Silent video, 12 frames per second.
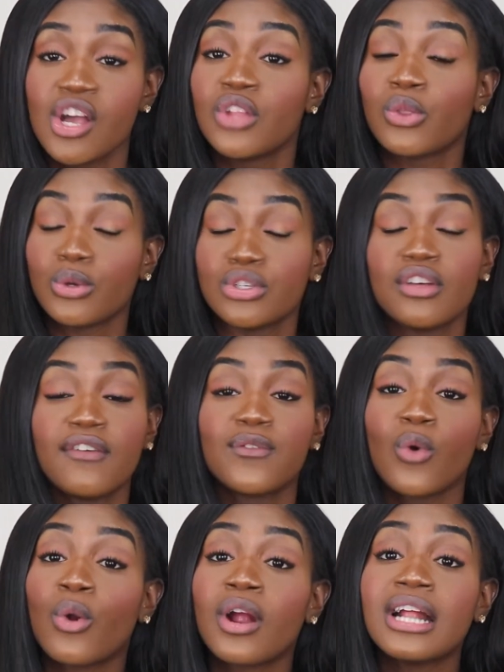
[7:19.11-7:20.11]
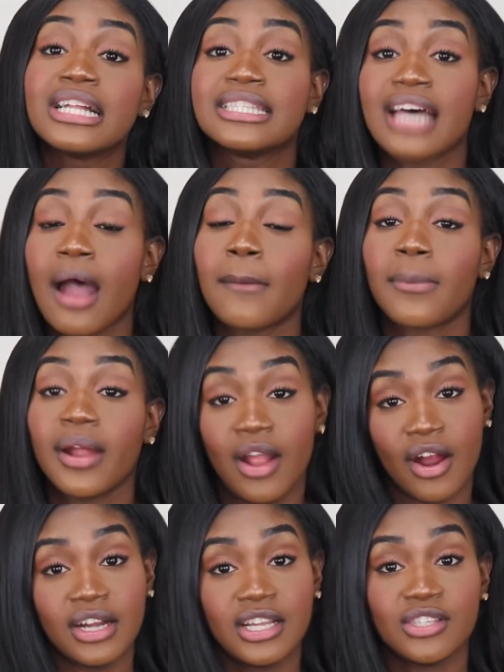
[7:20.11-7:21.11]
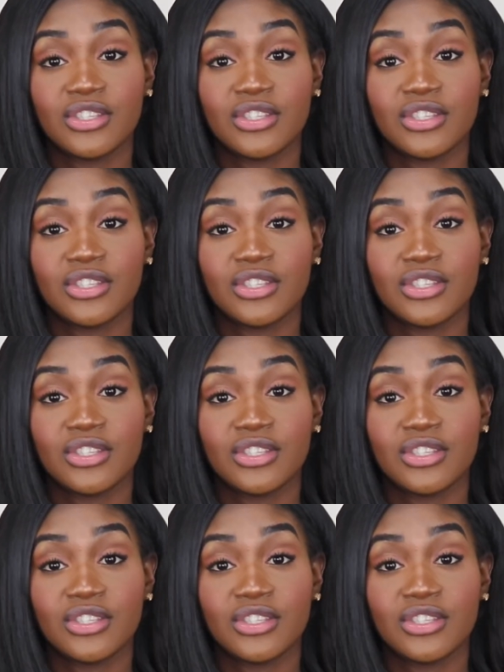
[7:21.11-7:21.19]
Those are the 4 top priorities.